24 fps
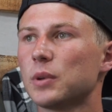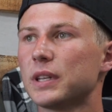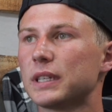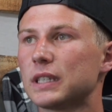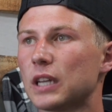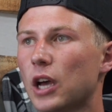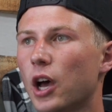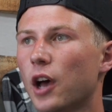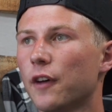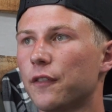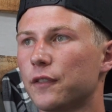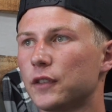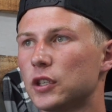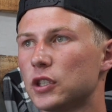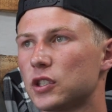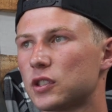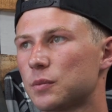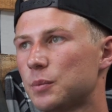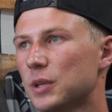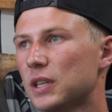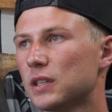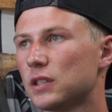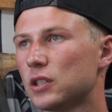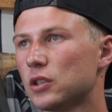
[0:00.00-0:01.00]
tough,
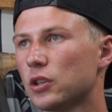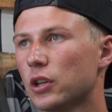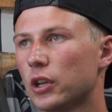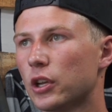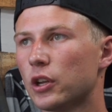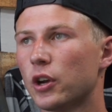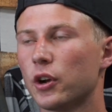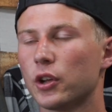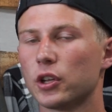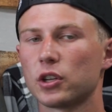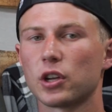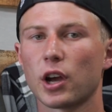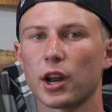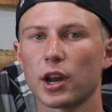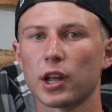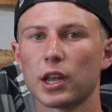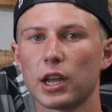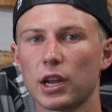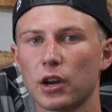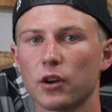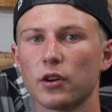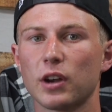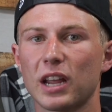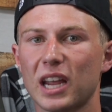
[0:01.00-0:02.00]
just because you gotta
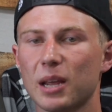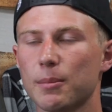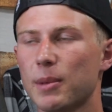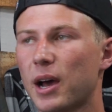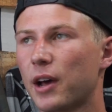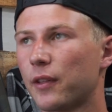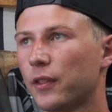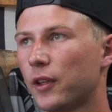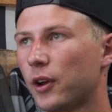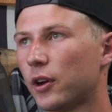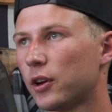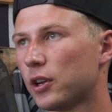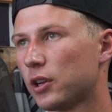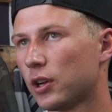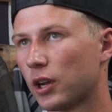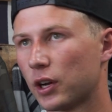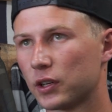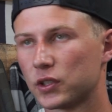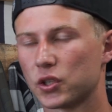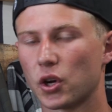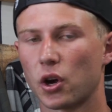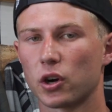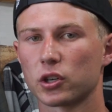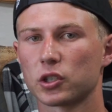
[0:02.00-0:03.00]
get your name out there, you
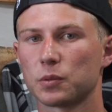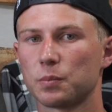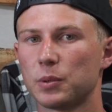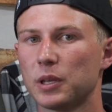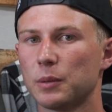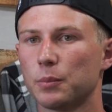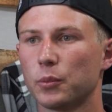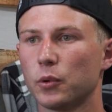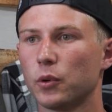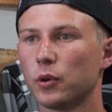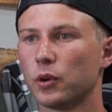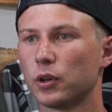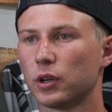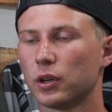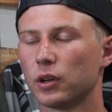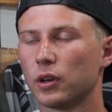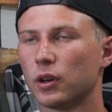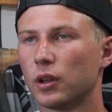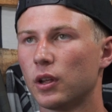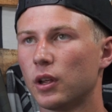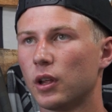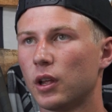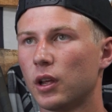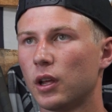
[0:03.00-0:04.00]
gotta talk to people, and
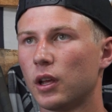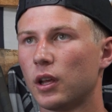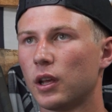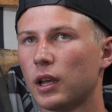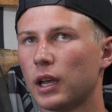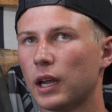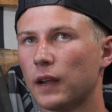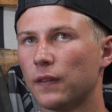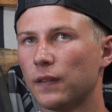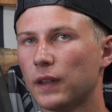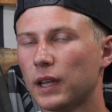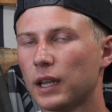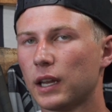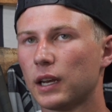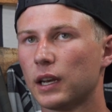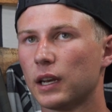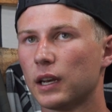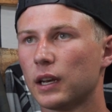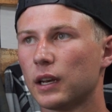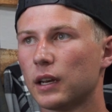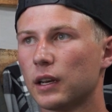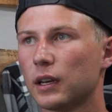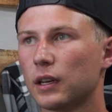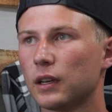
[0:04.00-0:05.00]
then
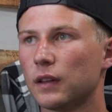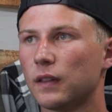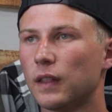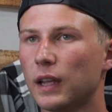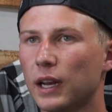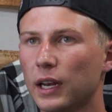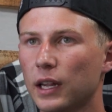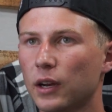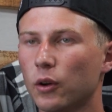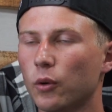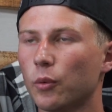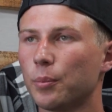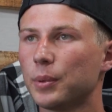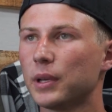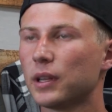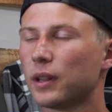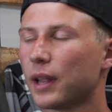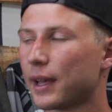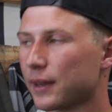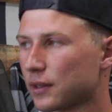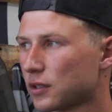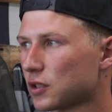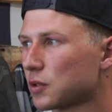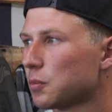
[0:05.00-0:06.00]
it'll be
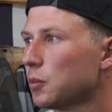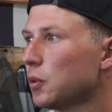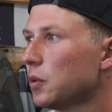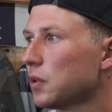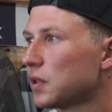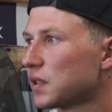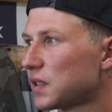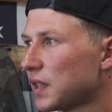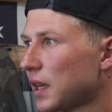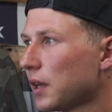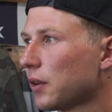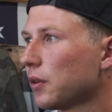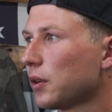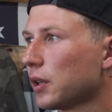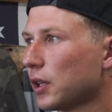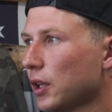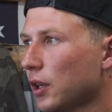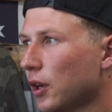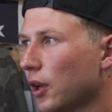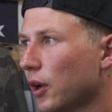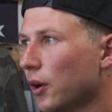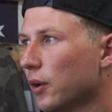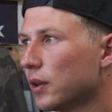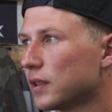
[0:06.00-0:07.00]
like smooth sailing.
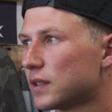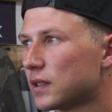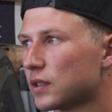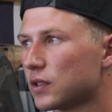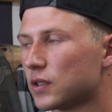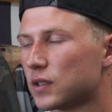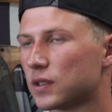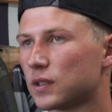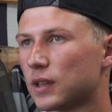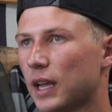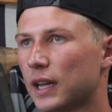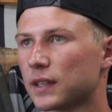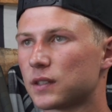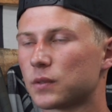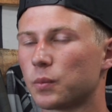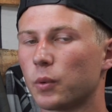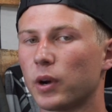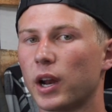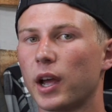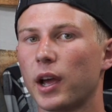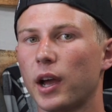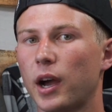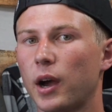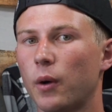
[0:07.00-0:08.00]
It's just that's
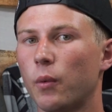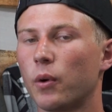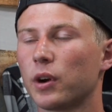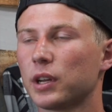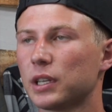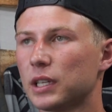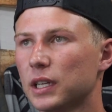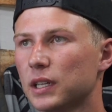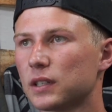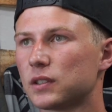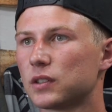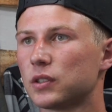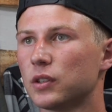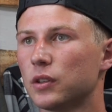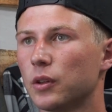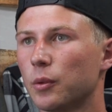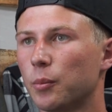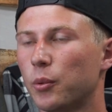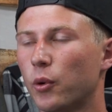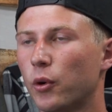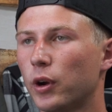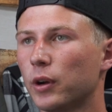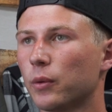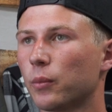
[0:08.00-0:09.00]
what I want to get to, the
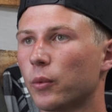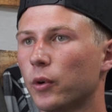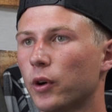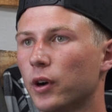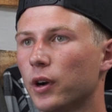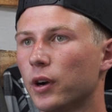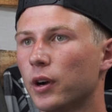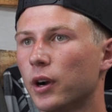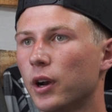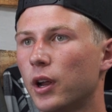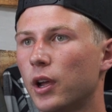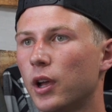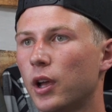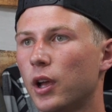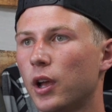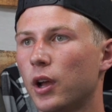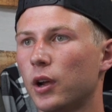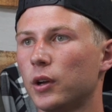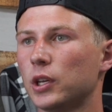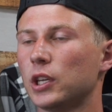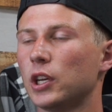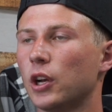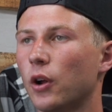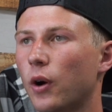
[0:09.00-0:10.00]
point where
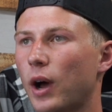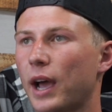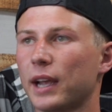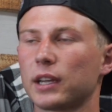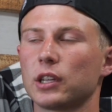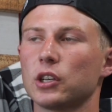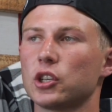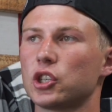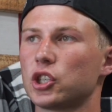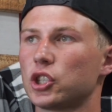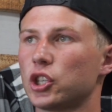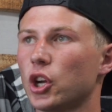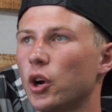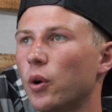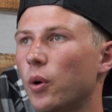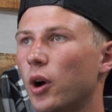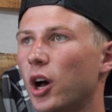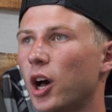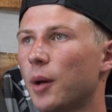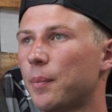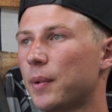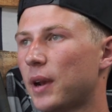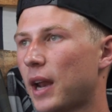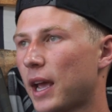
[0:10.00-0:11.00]
I can show
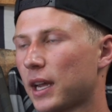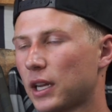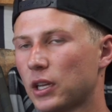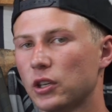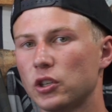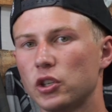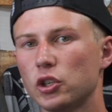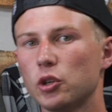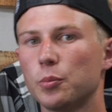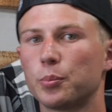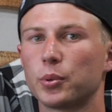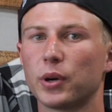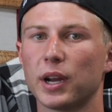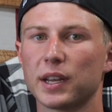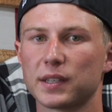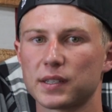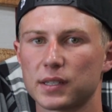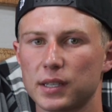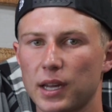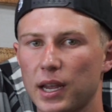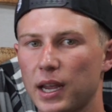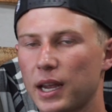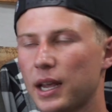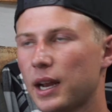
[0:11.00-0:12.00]
up and I can do
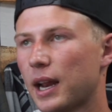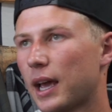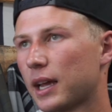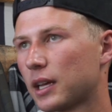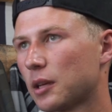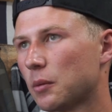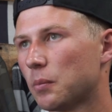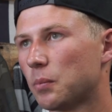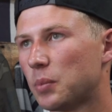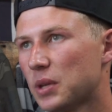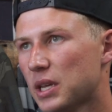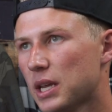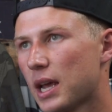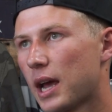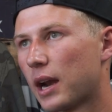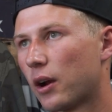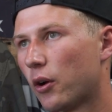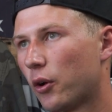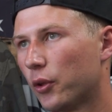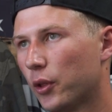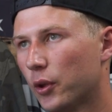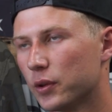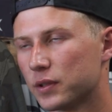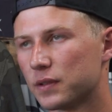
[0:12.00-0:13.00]
press day and I can be at
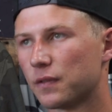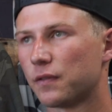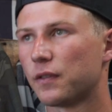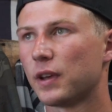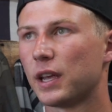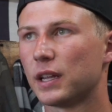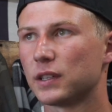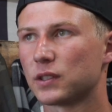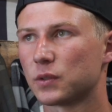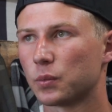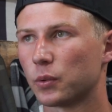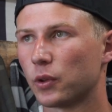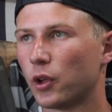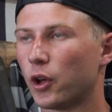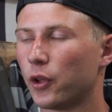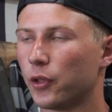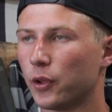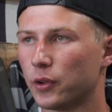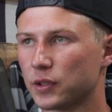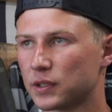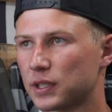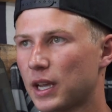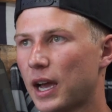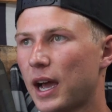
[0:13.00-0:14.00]
all those events with all
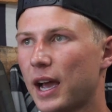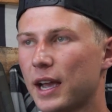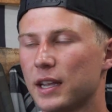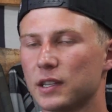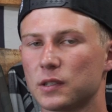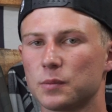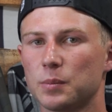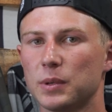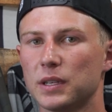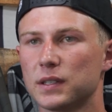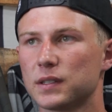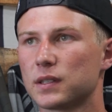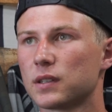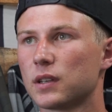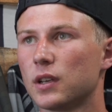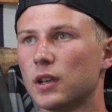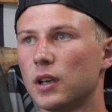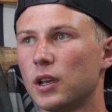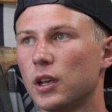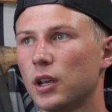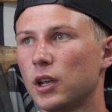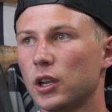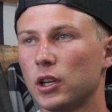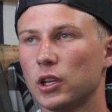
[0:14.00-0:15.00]
those guys, because
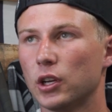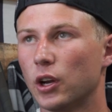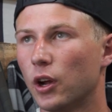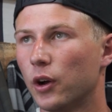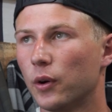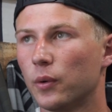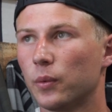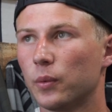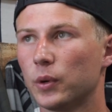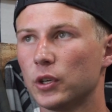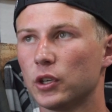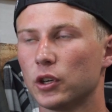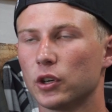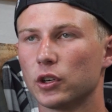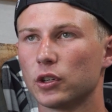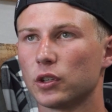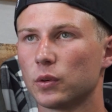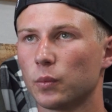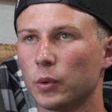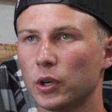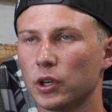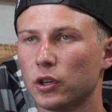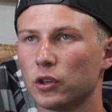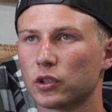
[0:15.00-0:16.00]
when
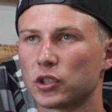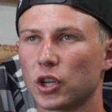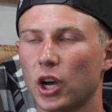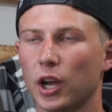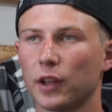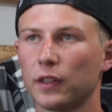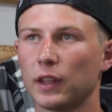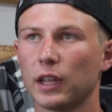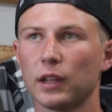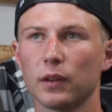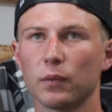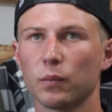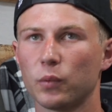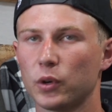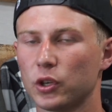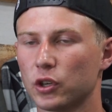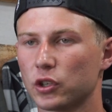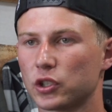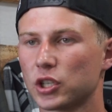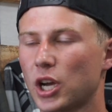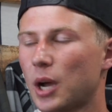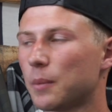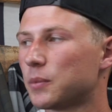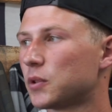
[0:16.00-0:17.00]
you're
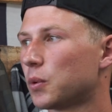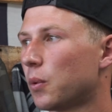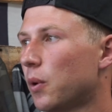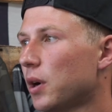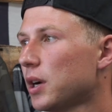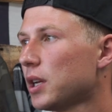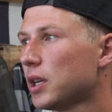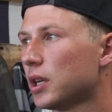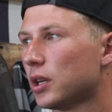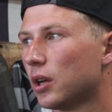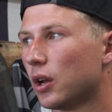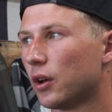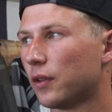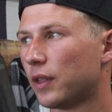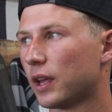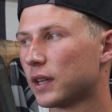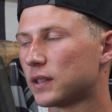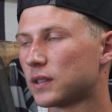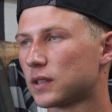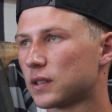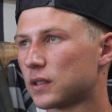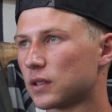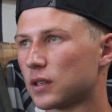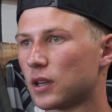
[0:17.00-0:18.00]
top 20,
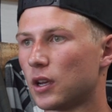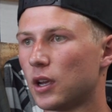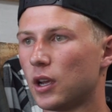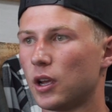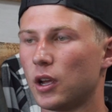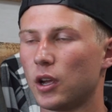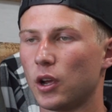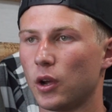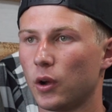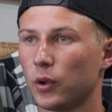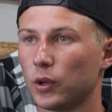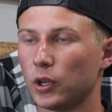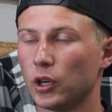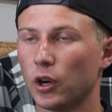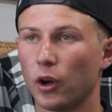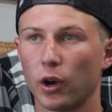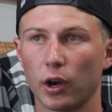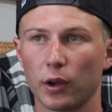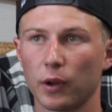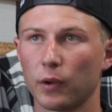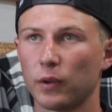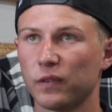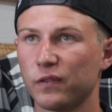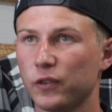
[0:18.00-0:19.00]
that's
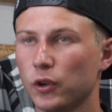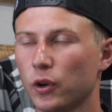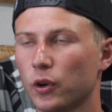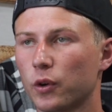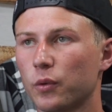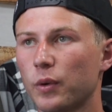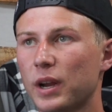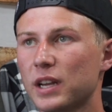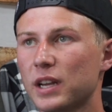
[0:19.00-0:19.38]
if you go to